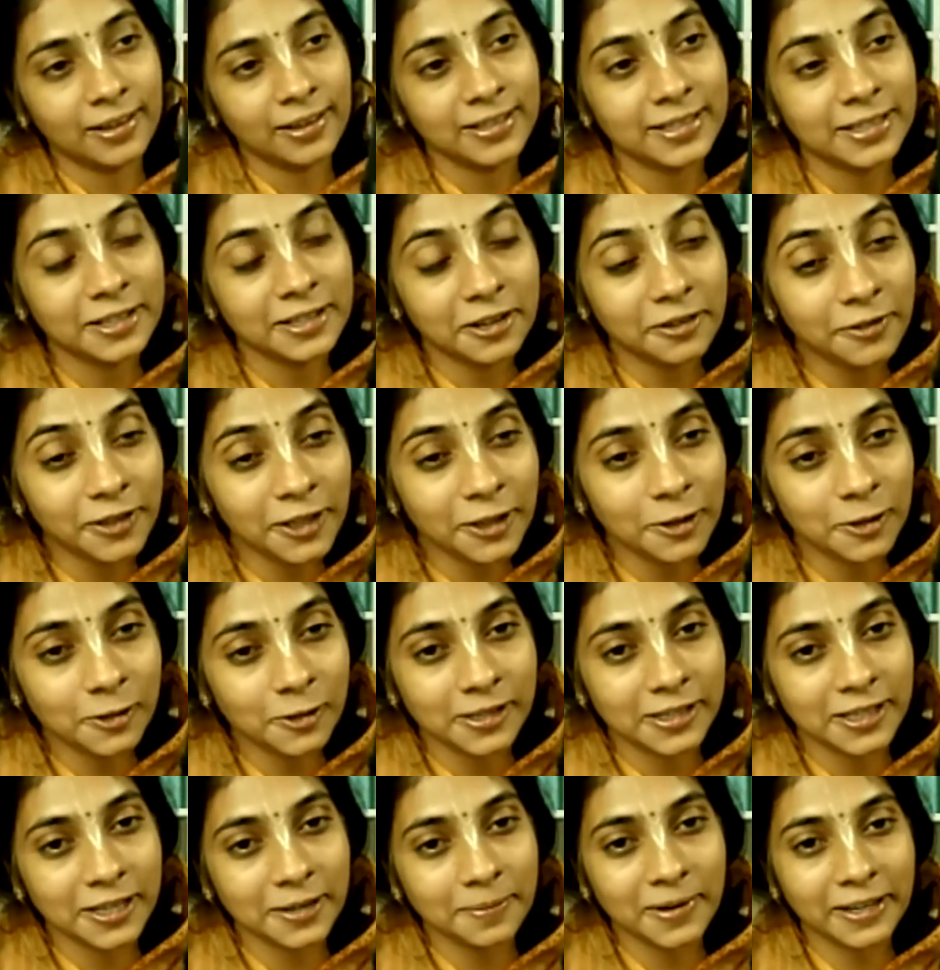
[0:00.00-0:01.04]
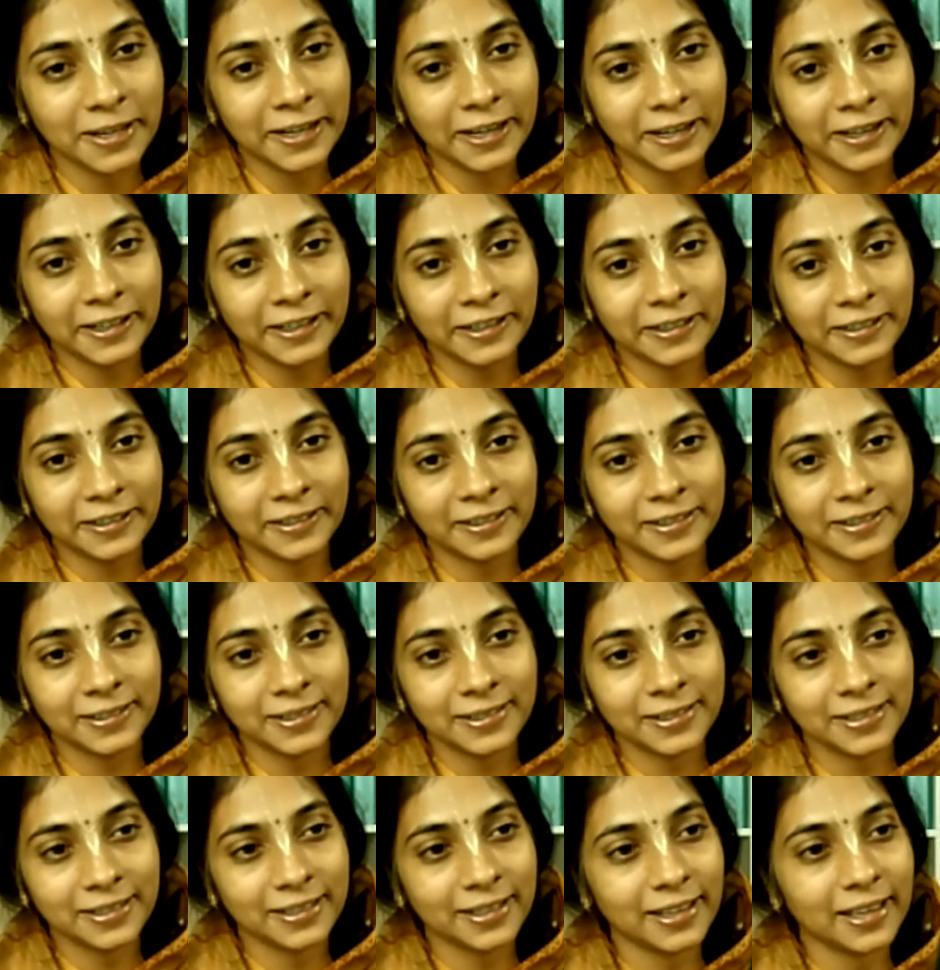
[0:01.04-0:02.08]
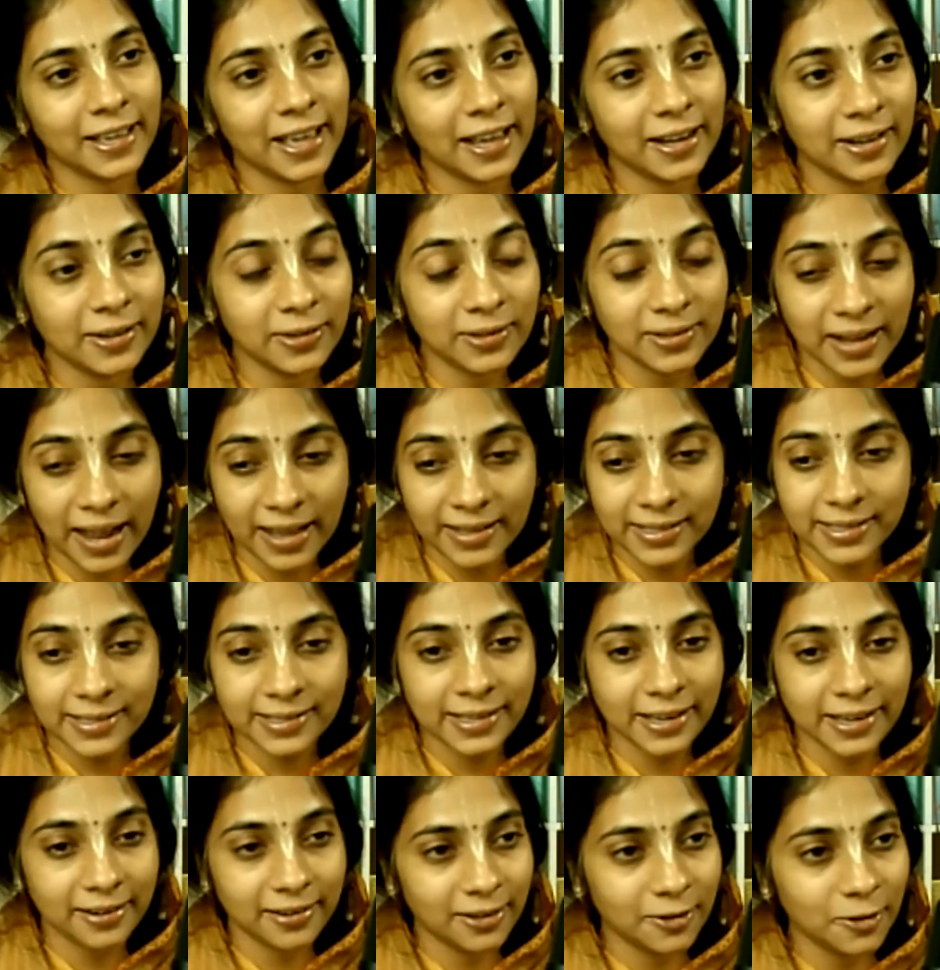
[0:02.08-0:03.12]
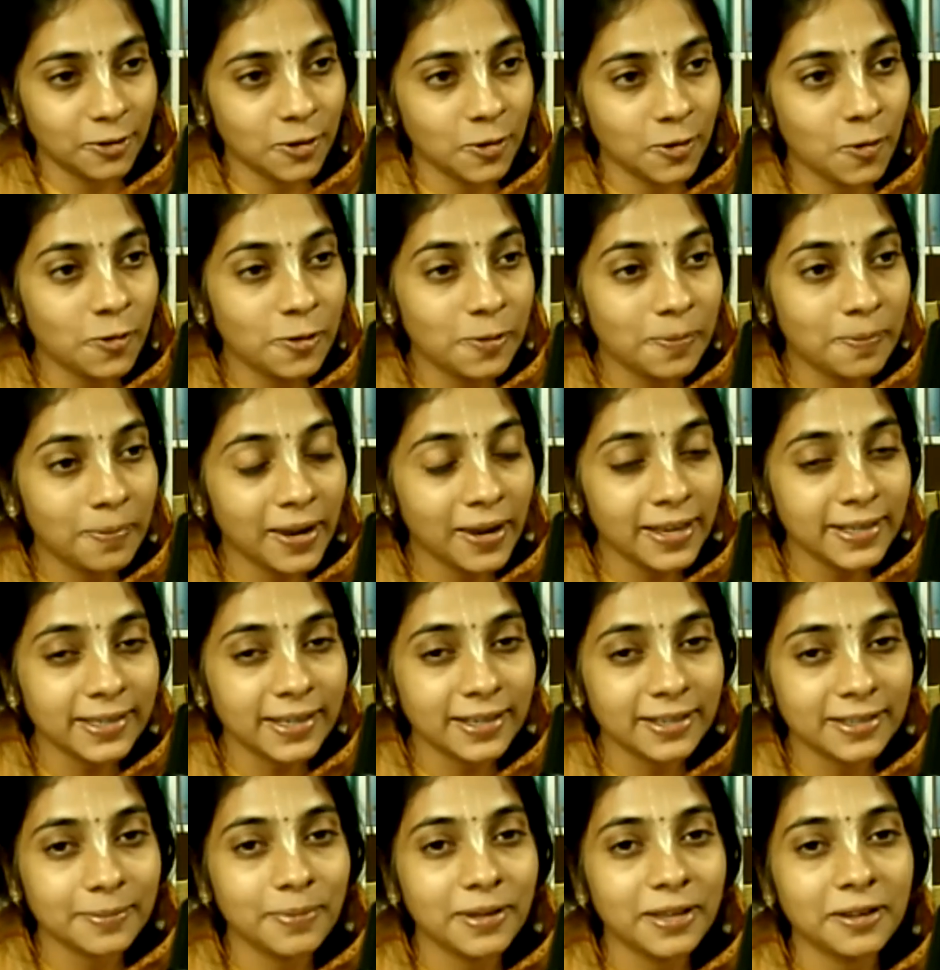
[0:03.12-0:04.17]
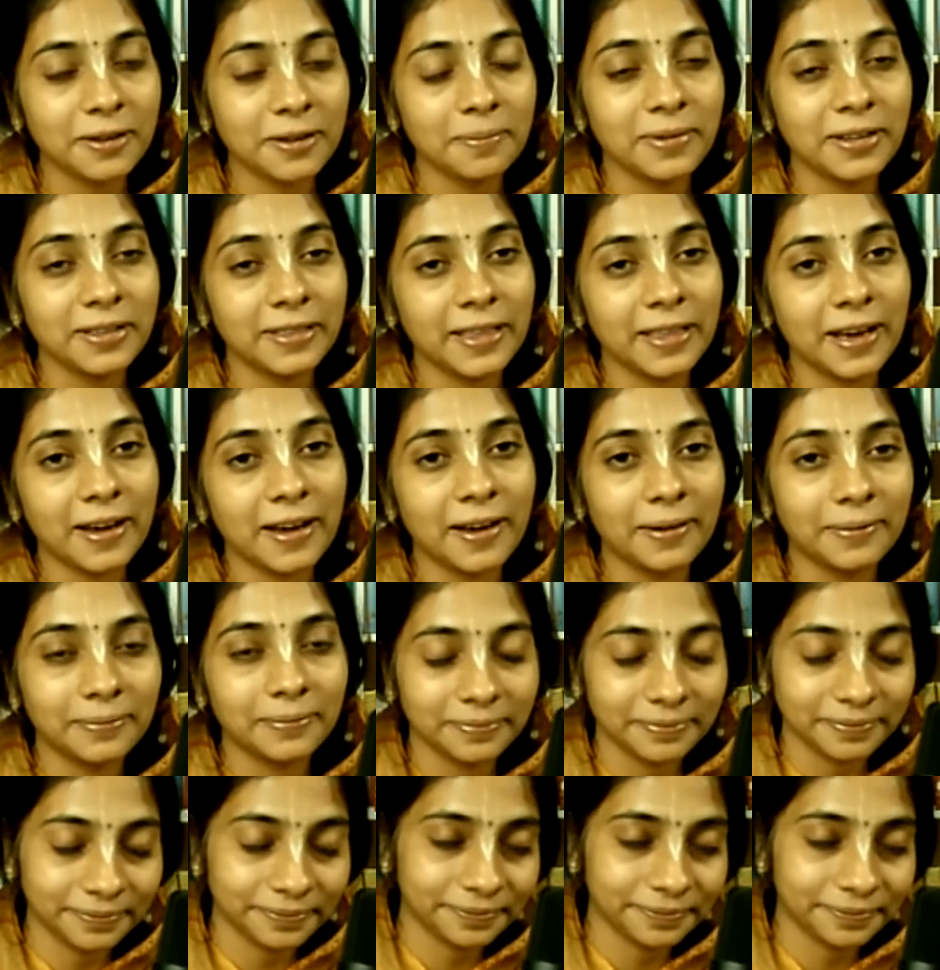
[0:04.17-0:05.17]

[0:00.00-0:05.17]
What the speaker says: serving Tulasi Maharani. And as I said, the whole place has become a dham.